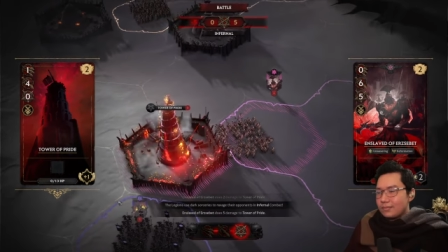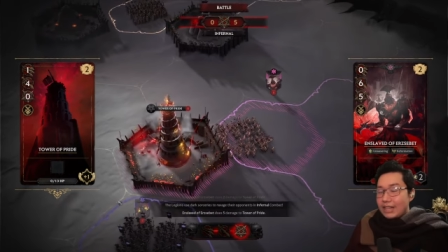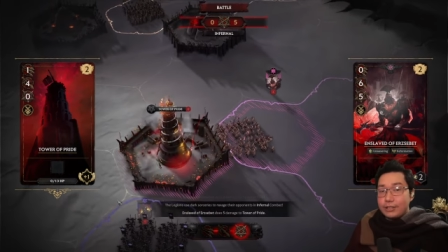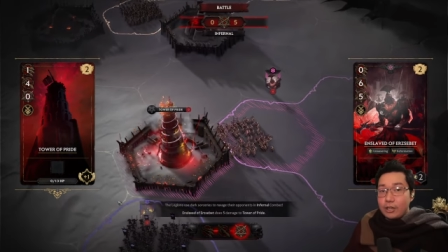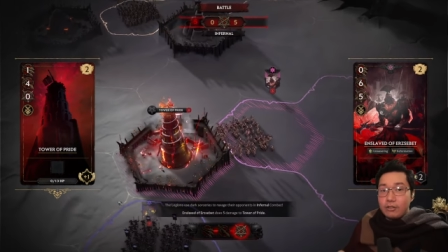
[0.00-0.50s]

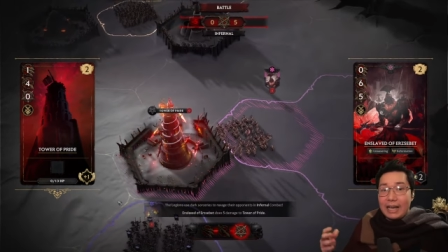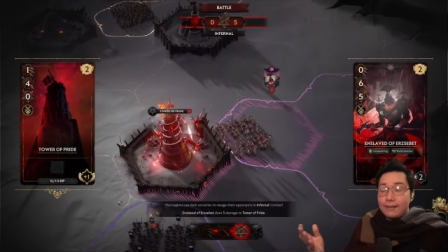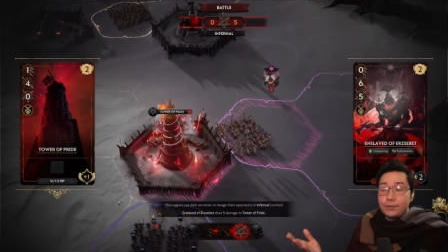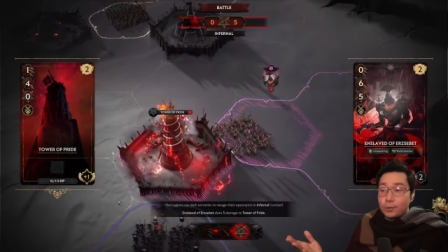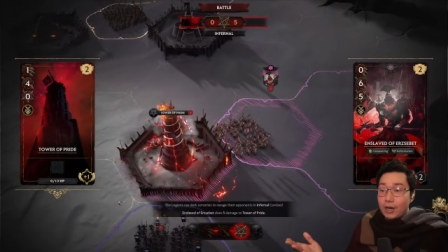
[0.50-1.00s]
Now, you don't
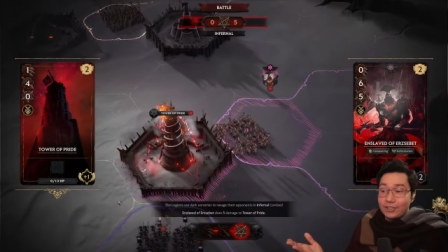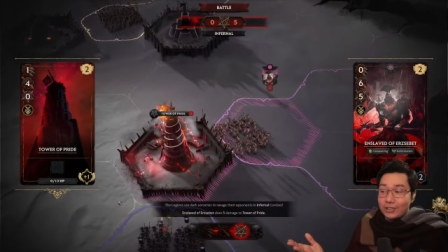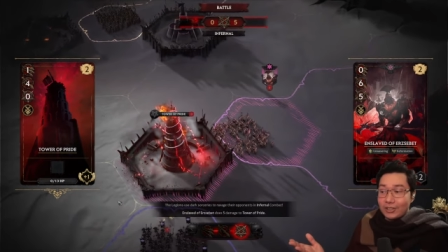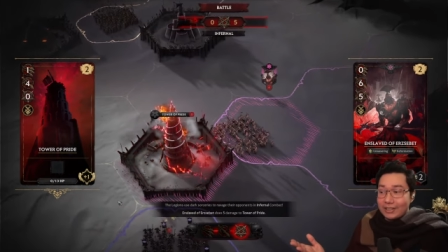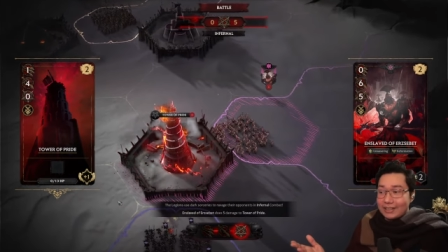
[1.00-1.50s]
have to watch
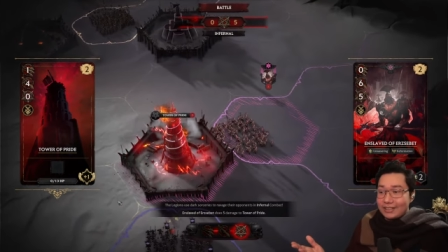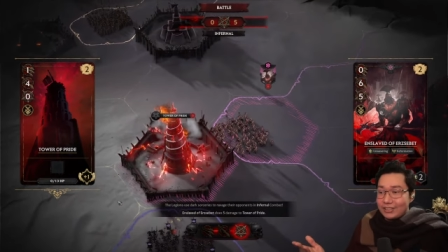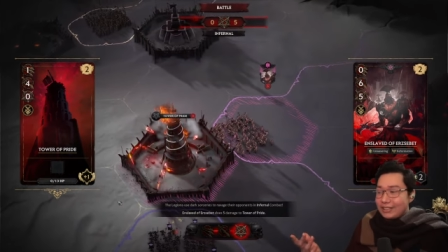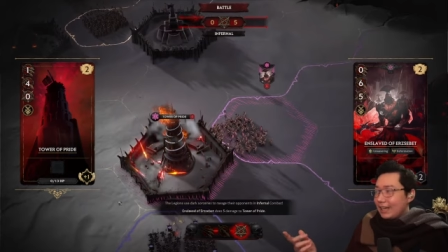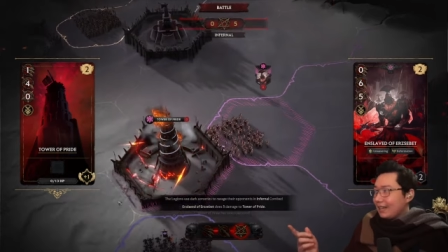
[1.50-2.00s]
all this.
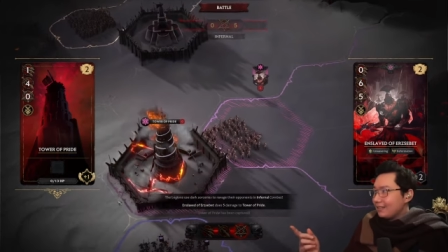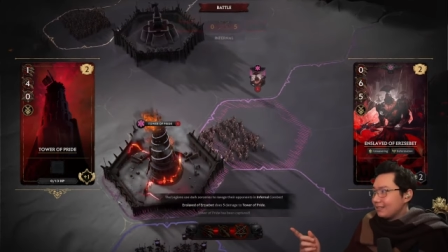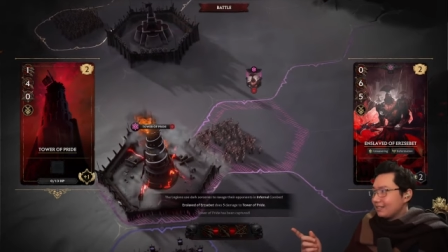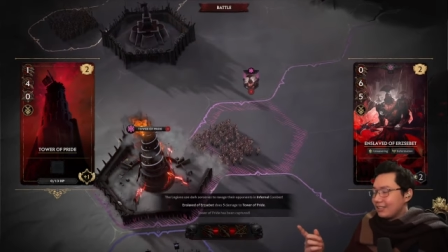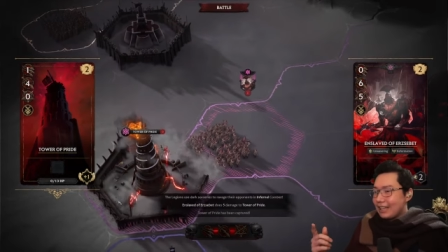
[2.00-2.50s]
You
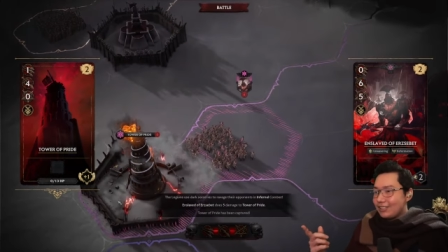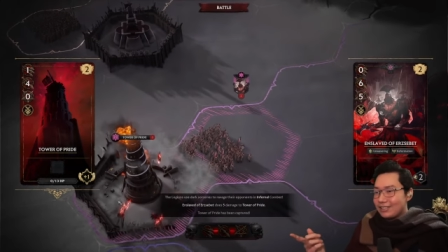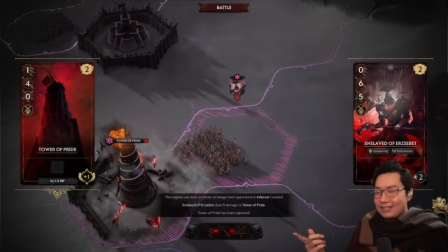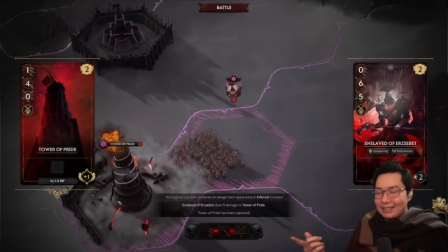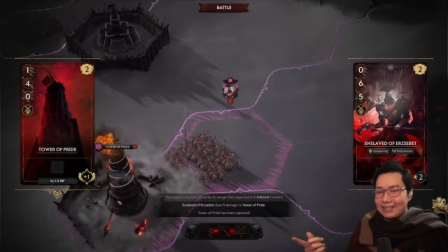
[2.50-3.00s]
can you can just